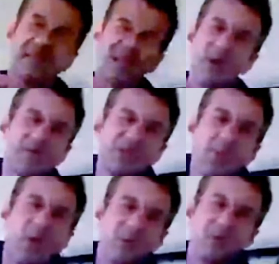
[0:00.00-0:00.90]
No
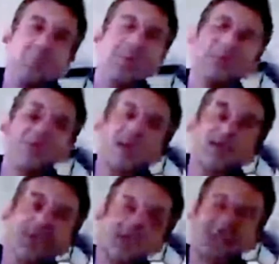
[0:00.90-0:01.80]
small group of
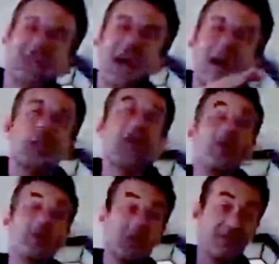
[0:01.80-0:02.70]
people can stop
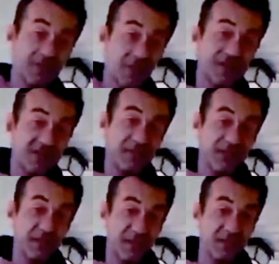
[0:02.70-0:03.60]
all of the rest of
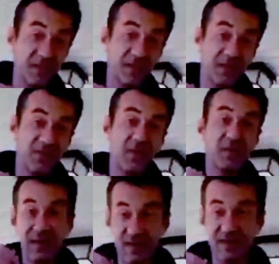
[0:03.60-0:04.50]
us from doing what
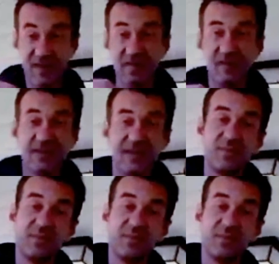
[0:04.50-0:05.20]
we intend to do